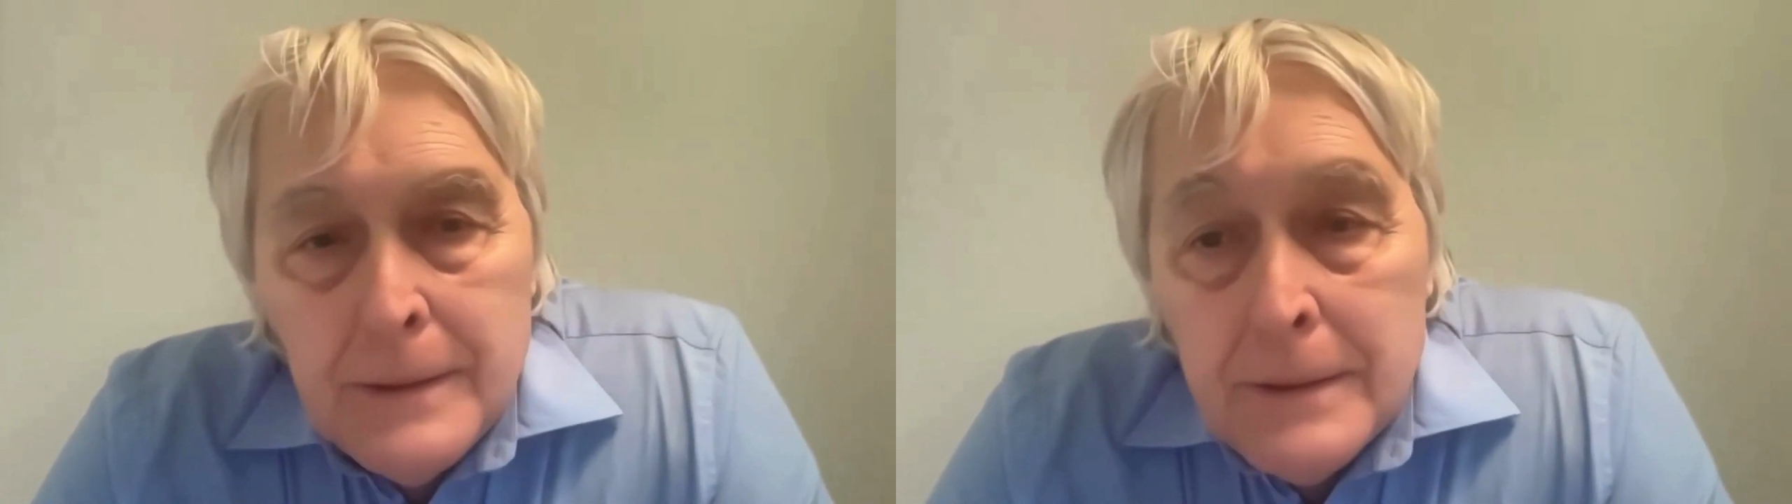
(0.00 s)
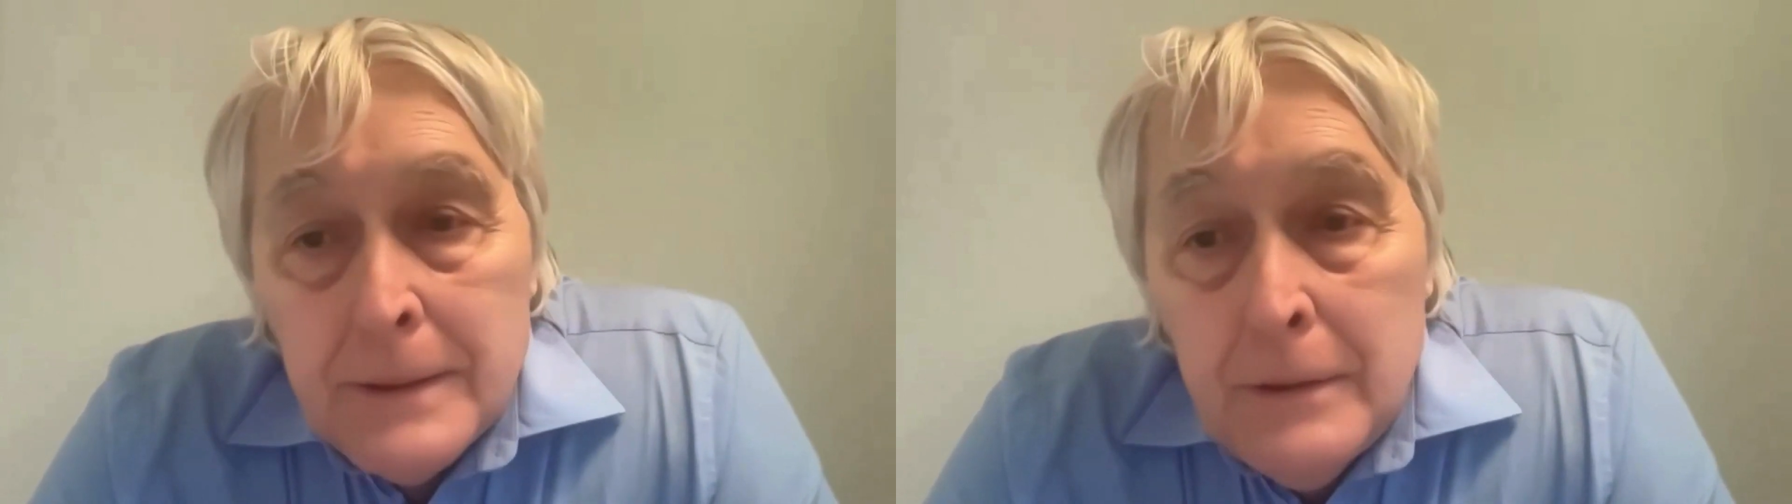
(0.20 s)

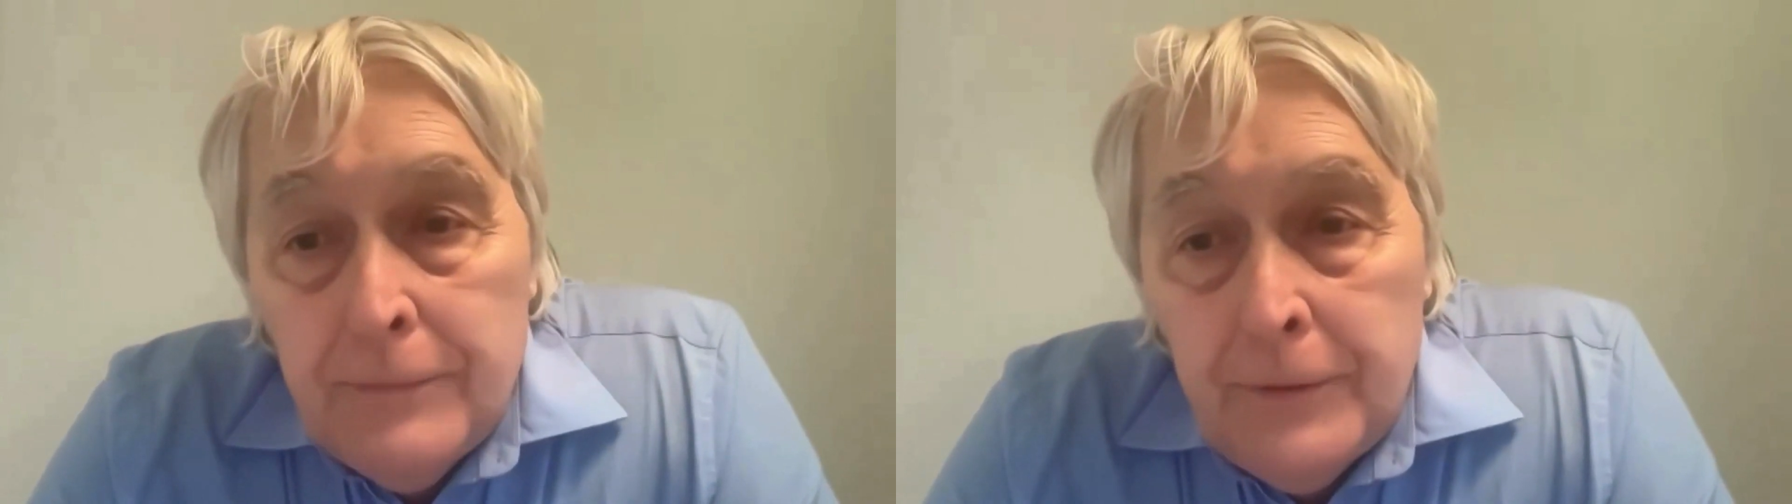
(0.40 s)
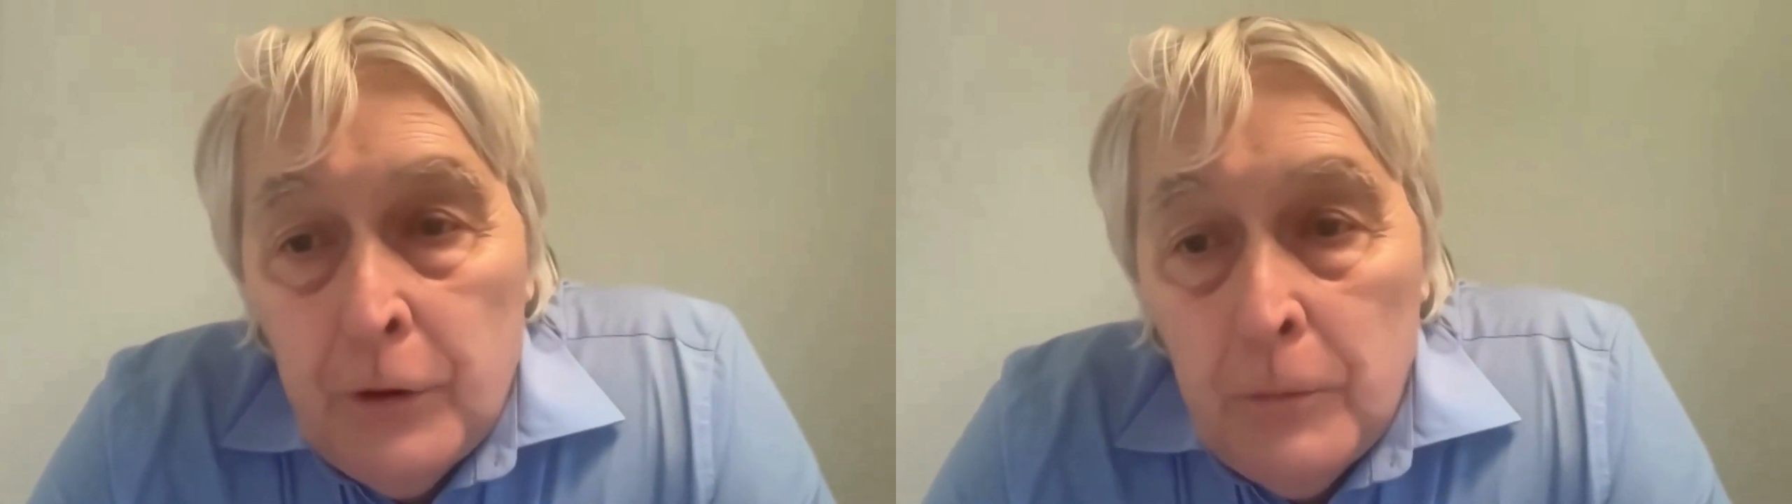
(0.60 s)
are still
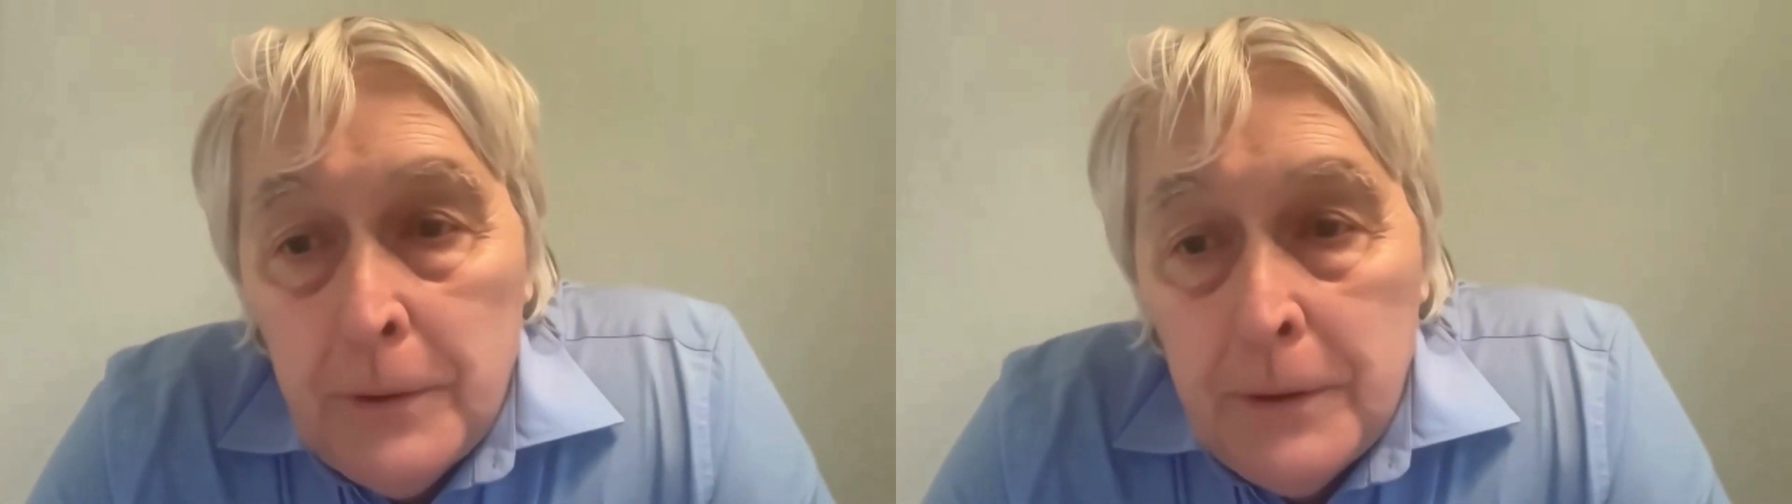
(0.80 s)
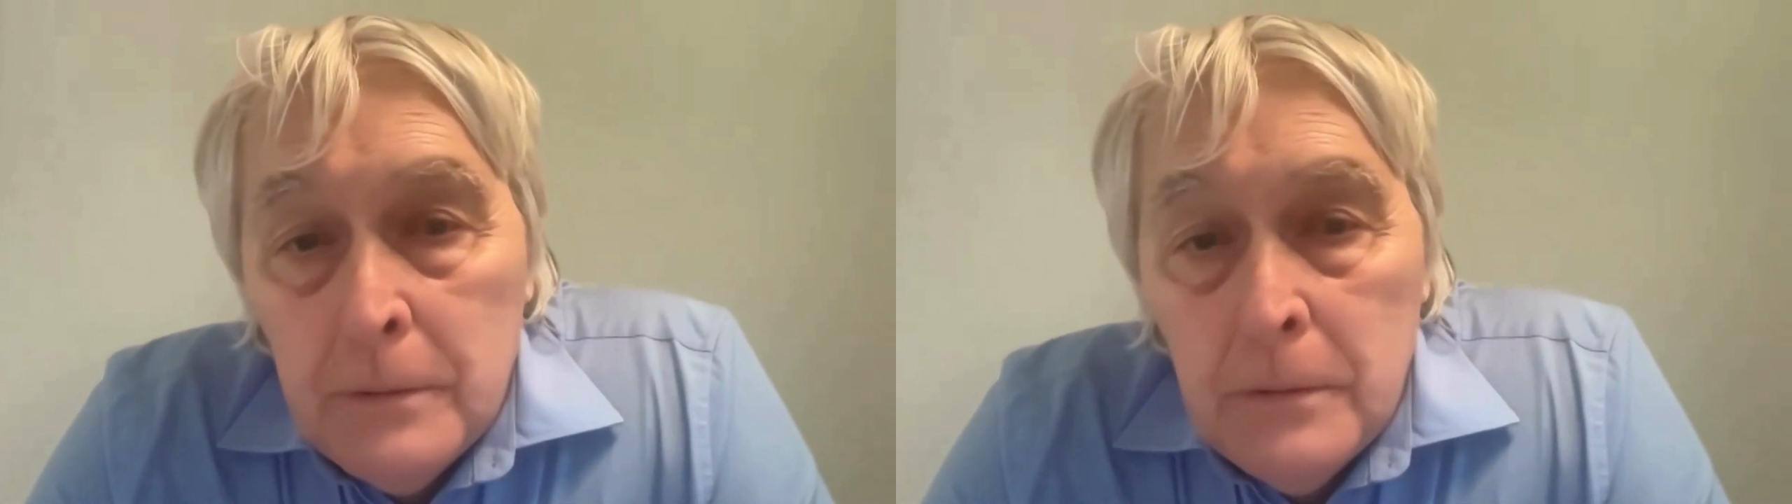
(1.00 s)
phenomenal.